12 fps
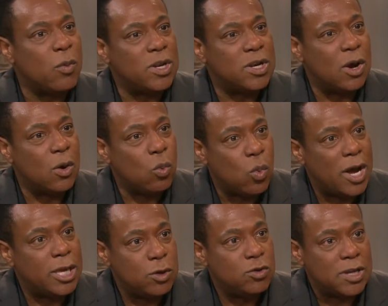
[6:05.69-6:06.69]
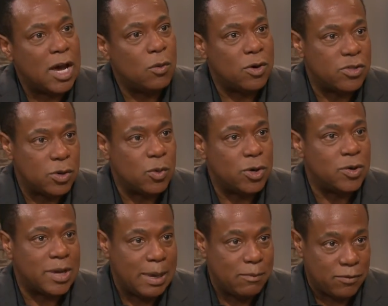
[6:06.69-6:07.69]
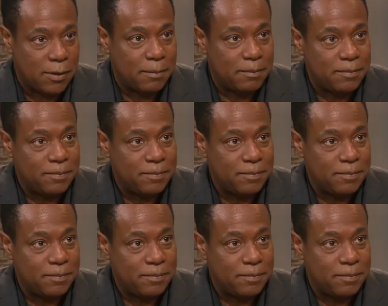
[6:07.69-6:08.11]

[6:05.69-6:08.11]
we know what you dealt with and where you came from.